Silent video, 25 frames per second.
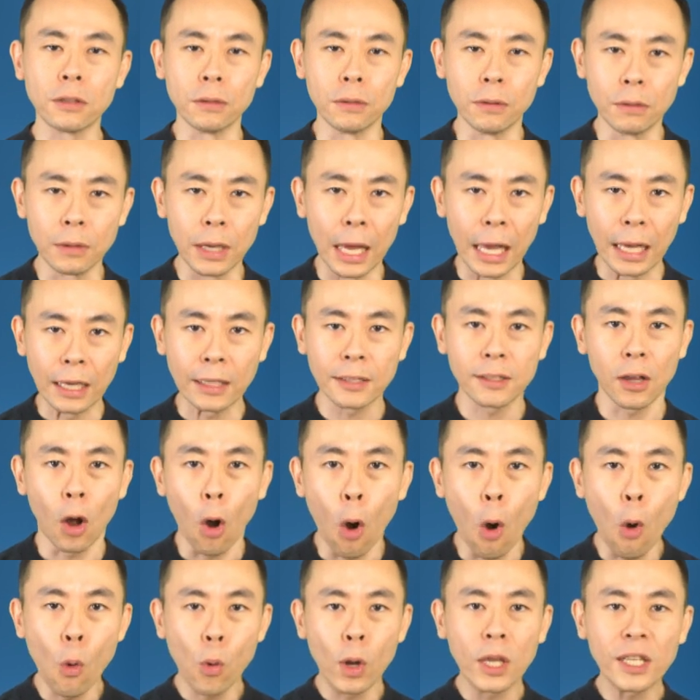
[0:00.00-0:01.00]
to do next,
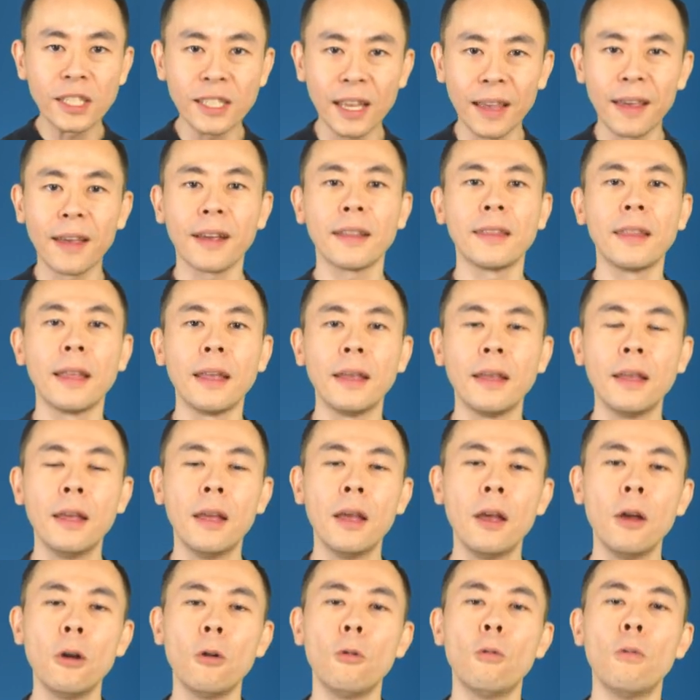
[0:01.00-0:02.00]
always acting
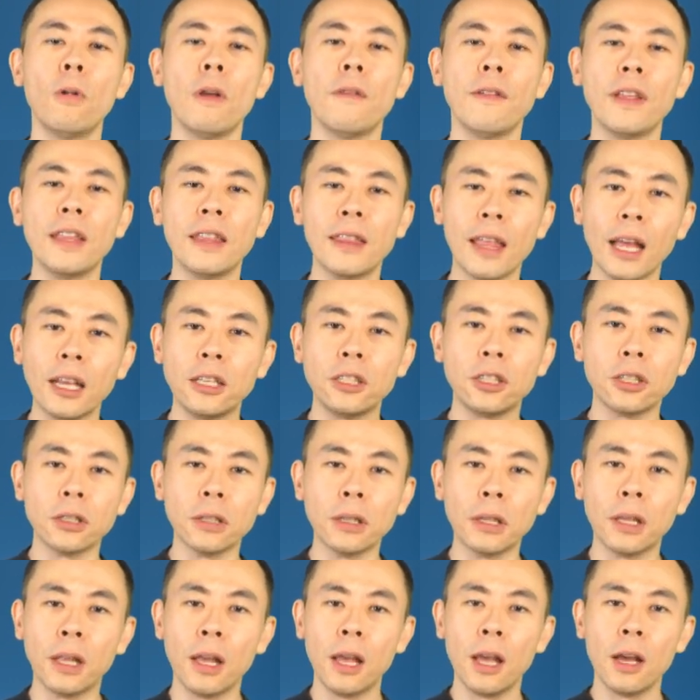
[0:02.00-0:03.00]
with
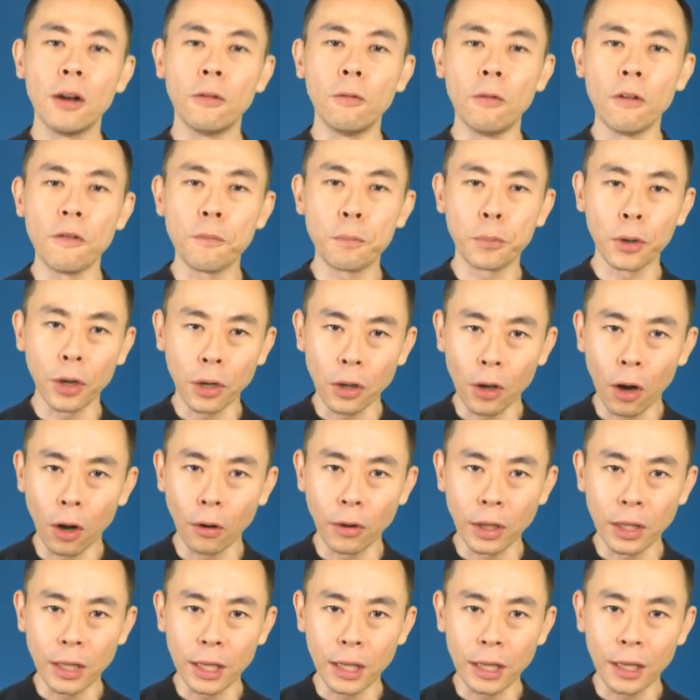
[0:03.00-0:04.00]
intention, with
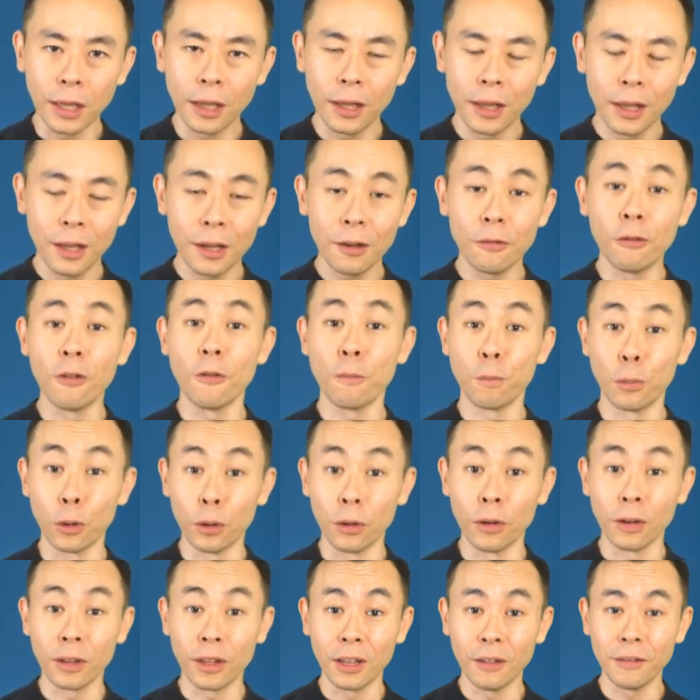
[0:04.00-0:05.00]
priority, with
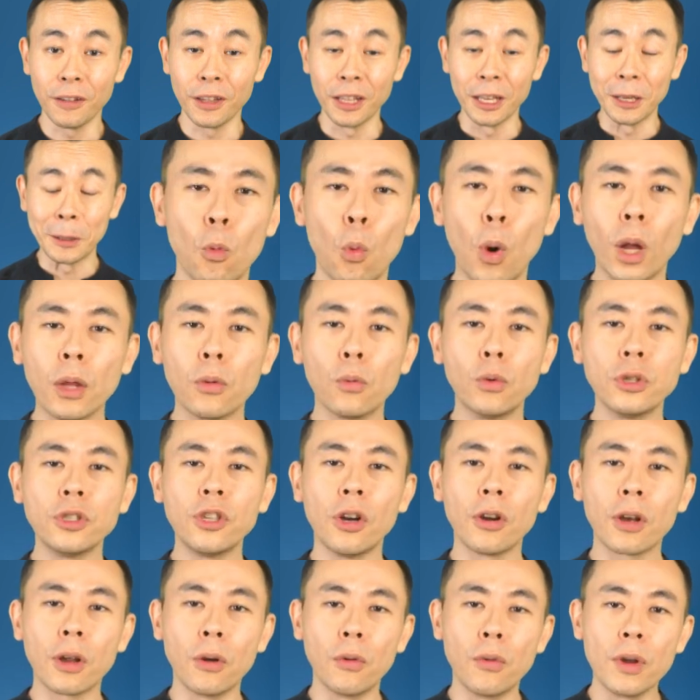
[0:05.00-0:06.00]
productivity. What would
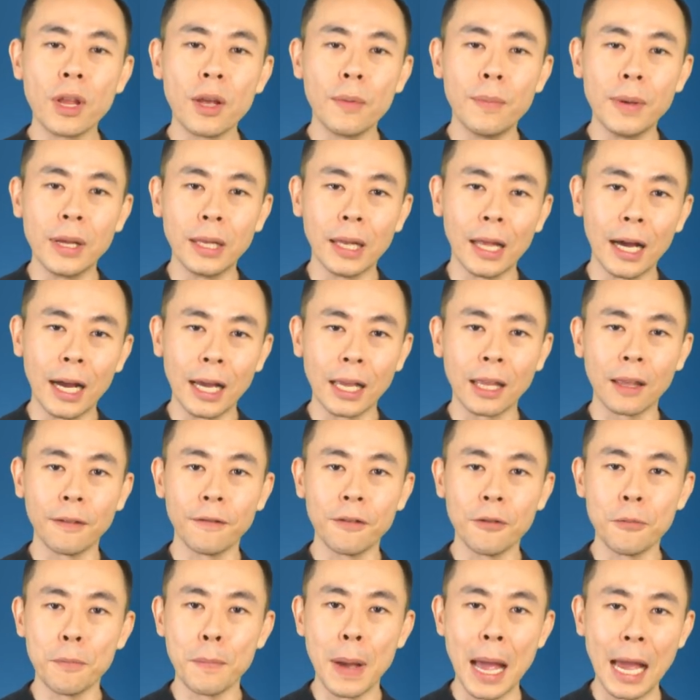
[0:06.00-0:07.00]
your career be like
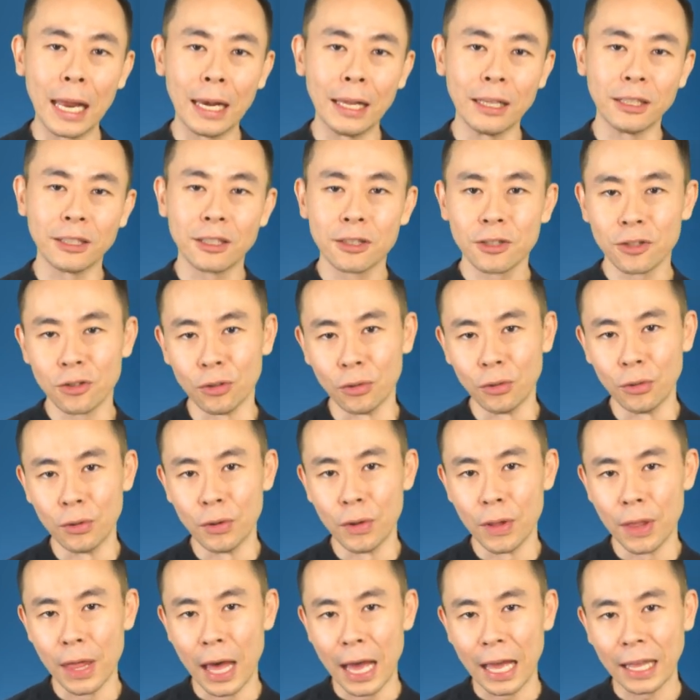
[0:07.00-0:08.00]
if you managed to
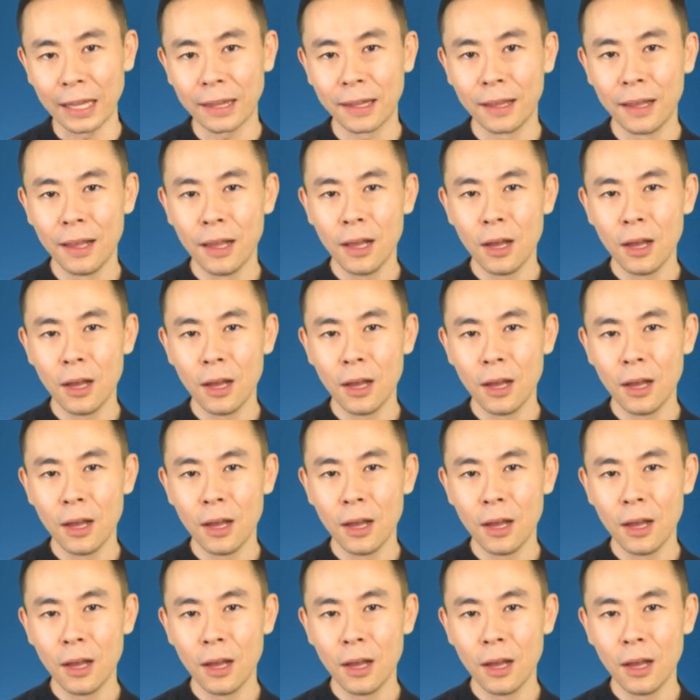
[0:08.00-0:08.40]
do that?